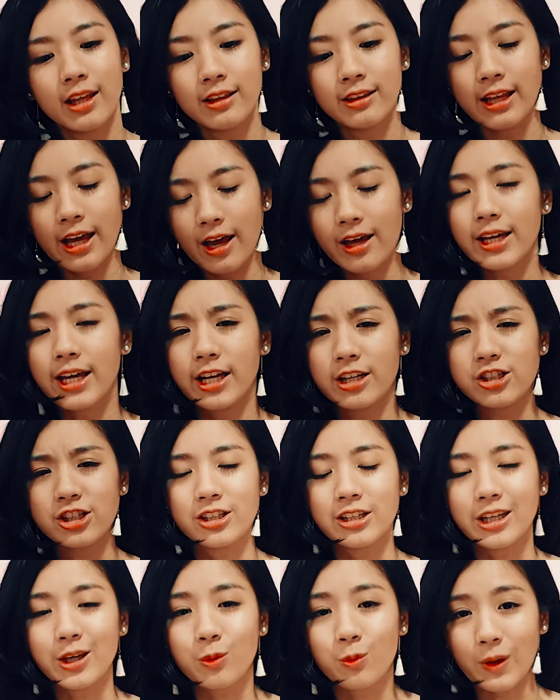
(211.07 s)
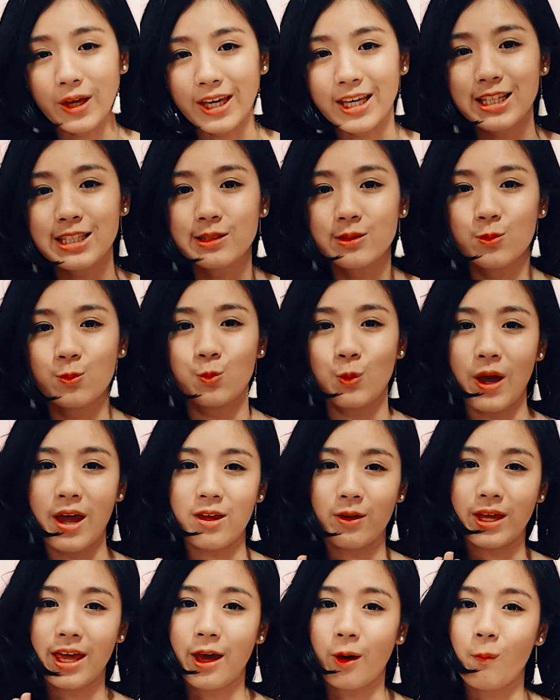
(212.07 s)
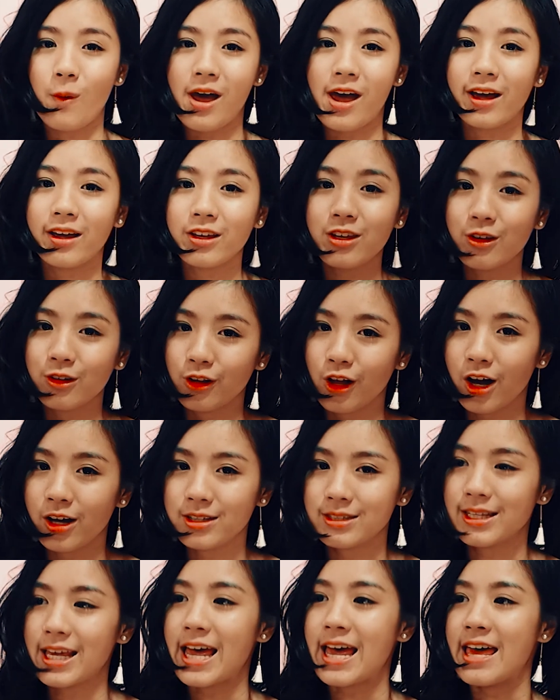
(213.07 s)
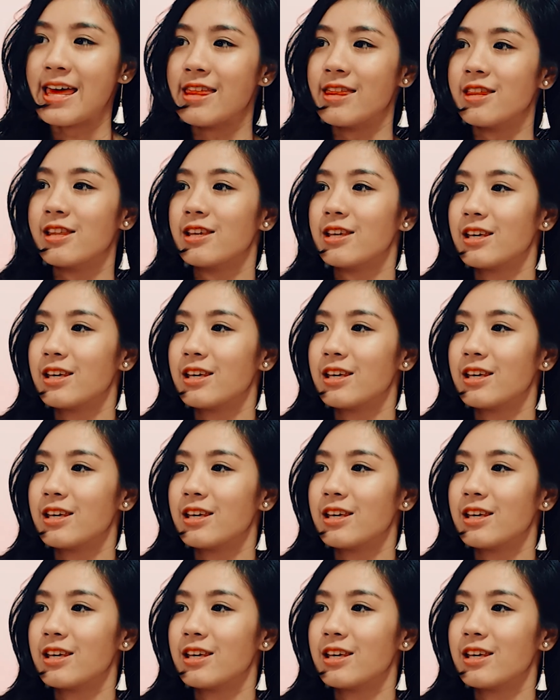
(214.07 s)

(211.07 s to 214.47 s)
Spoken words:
there are actually ways where you can wear culottes and